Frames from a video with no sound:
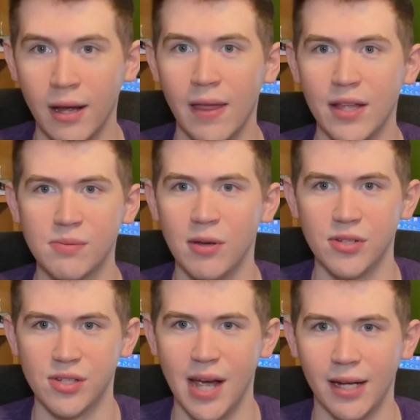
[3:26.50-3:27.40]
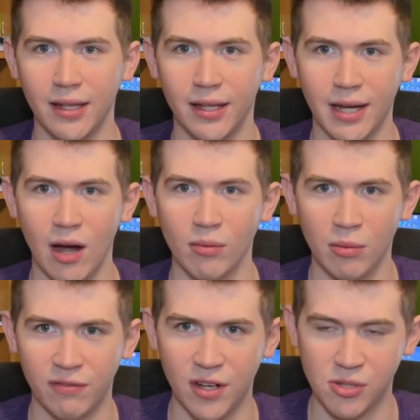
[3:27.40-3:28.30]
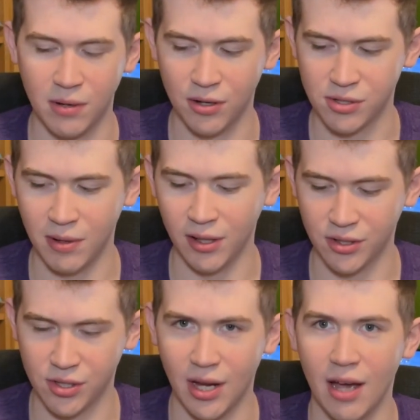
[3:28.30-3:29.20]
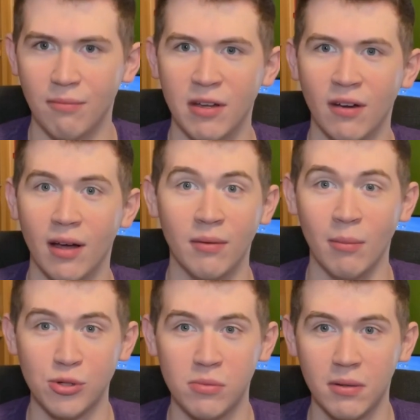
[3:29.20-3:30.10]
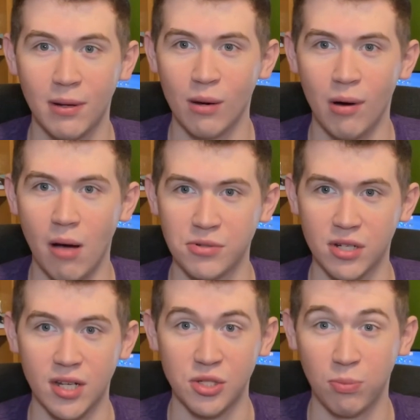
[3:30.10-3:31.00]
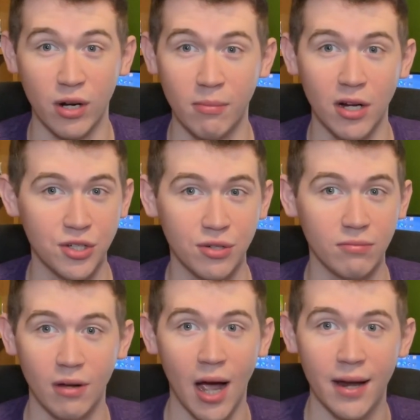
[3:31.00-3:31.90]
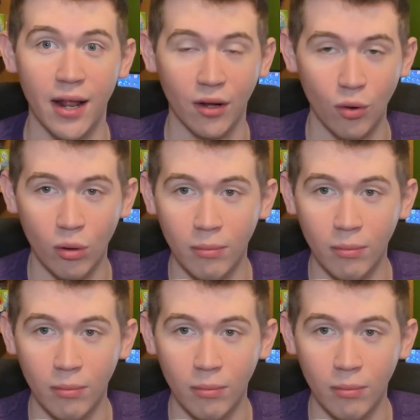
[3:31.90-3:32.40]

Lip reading: yeah, that smells exactly like how I remember Phase Berry smelling. So yeah, I'm assuming Berry Bomb's gonna taste pretty much identical.